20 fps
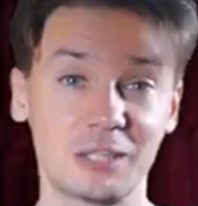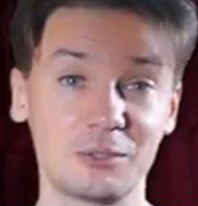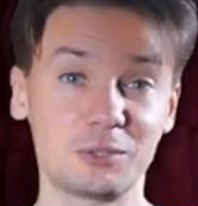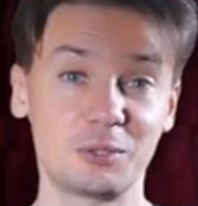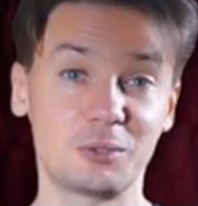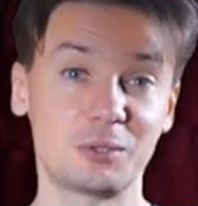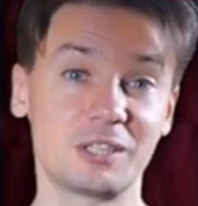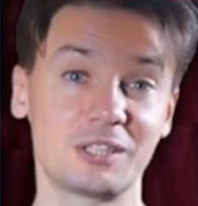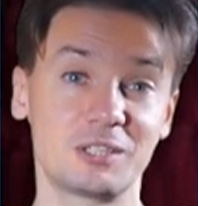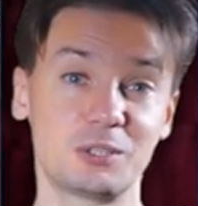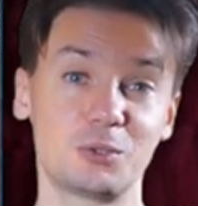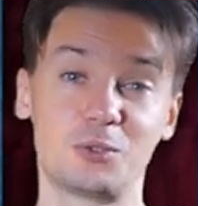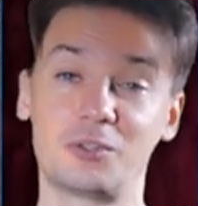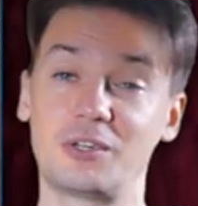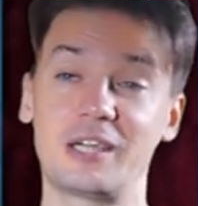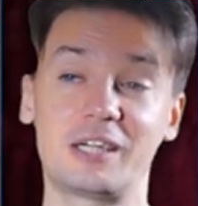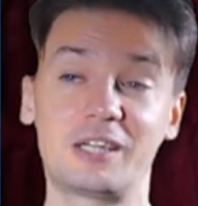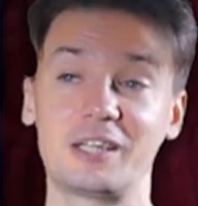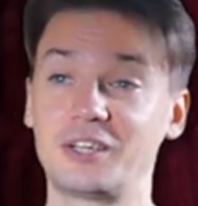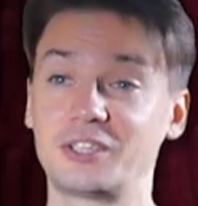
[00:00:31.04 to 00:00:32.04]
out you can do
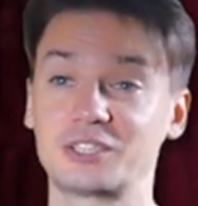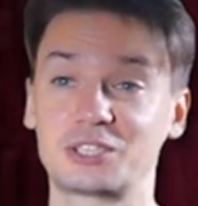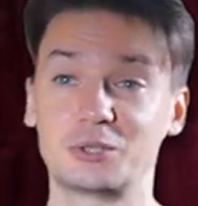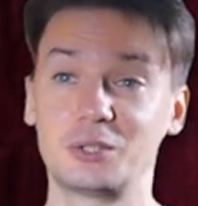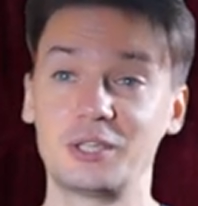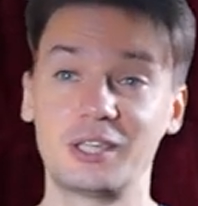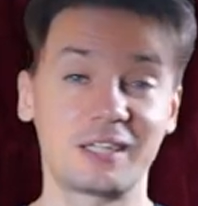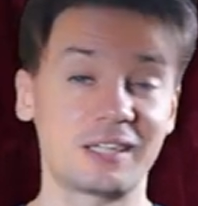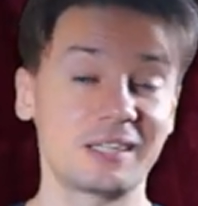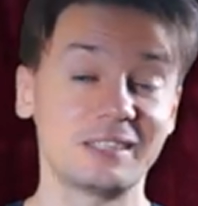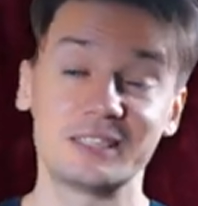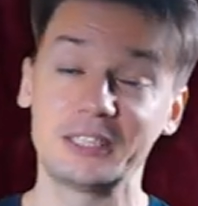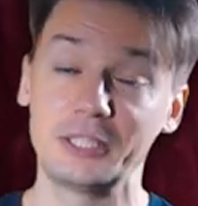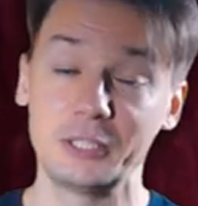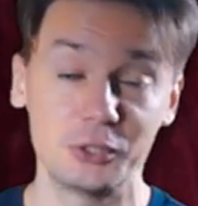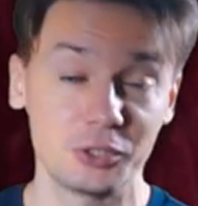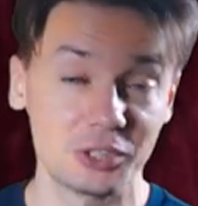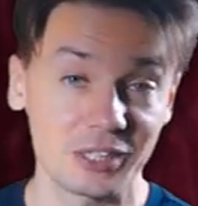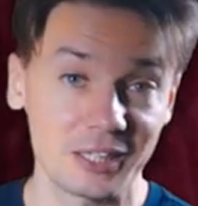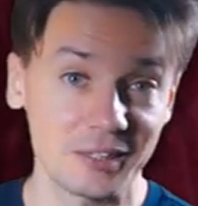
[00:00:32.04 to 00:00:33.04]
regular Sonic
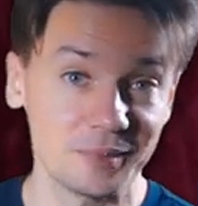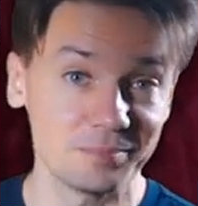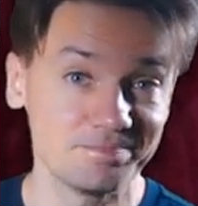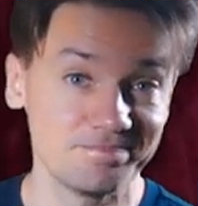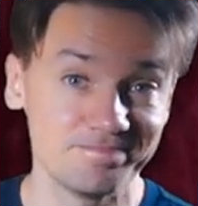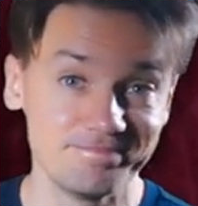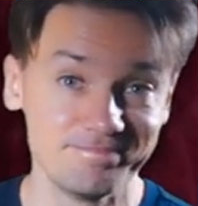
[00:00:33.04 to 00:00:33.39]
continuously.